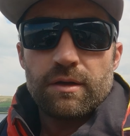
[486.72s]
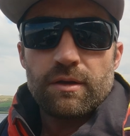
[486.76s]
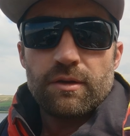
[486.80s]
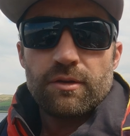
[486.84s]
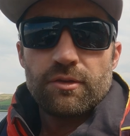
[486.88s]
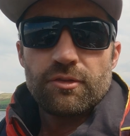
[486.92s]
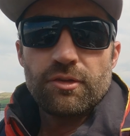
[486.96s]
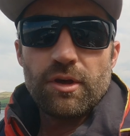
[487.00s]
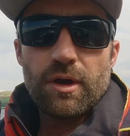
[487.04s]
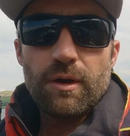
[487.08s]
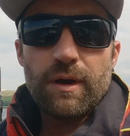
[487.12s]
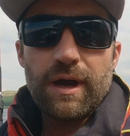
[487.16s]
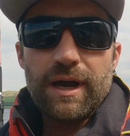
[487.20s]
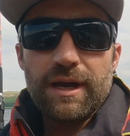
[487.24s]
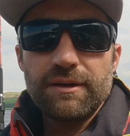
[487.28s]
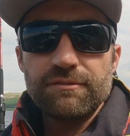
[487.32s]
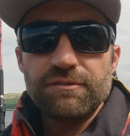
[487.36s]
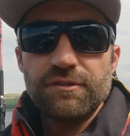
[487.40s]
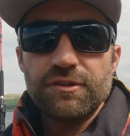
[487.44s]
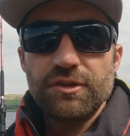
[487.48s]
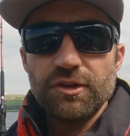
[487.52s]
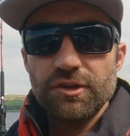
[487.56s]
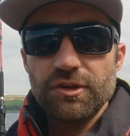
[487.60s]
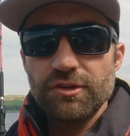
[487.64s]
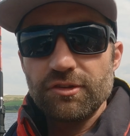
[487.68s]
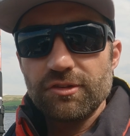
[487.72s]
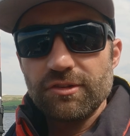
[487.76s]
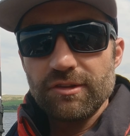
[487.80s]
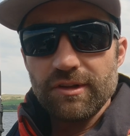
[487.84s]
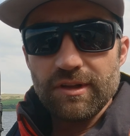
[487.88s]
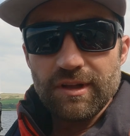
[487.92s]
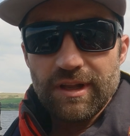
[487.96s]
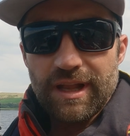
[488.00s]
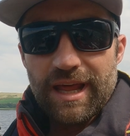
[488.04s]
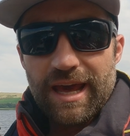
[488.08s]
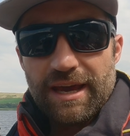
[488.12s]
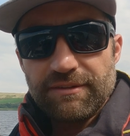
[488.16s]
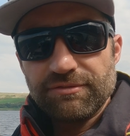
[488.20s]
So I've just
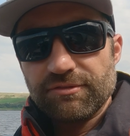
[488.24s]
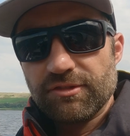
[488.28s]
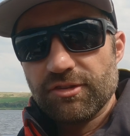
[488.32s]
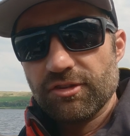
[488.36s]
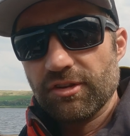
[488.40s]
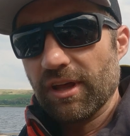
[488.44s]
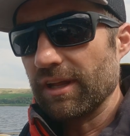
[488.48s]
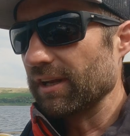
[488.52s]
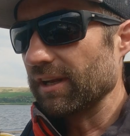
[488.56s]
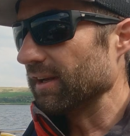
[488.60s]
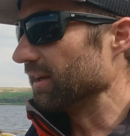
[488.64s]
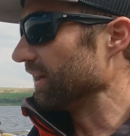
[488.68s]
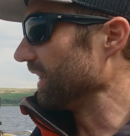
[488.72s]
left St